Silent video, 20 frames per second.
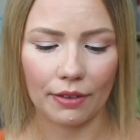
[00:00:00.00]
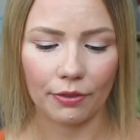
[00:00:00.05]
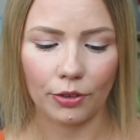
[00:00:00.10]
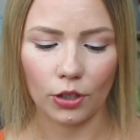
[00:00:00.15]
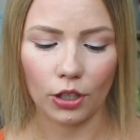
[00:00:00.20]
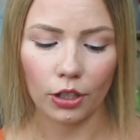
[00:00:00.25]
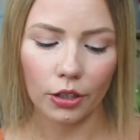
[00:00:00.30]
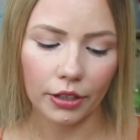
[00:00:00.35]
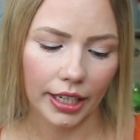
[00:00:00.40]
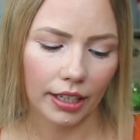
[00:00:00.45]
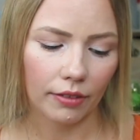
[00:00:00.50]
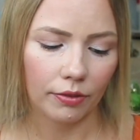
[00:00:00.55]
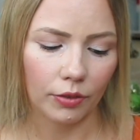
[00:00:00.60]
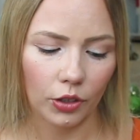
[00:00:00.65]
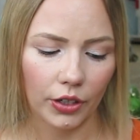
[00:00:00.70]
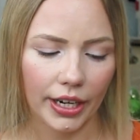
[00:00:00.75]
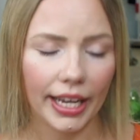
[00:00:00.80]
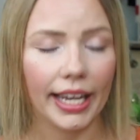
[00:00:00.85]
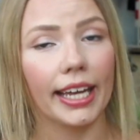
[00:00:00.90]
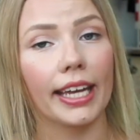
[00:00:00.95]
if you're looking
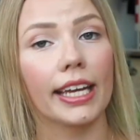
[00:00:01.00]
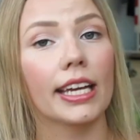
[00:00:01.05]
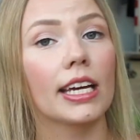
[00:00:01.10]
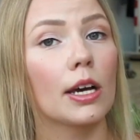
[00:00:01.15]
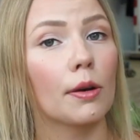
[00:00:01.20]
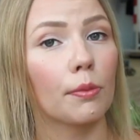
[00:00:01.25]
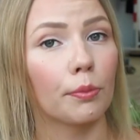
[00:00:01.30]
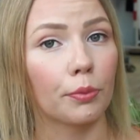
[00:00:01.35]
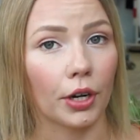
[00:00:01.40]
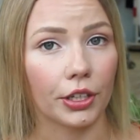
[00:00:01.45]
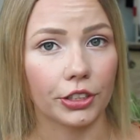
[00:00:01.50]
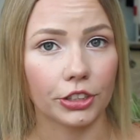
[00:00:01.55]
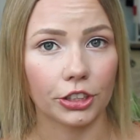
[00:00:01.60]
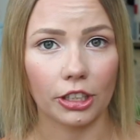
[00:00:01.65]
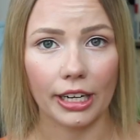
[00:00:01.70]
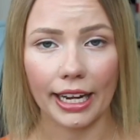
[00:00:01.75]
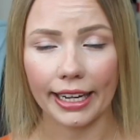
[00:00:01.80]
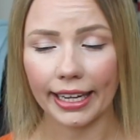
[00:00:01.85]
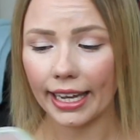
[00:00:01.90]
for a bronzer.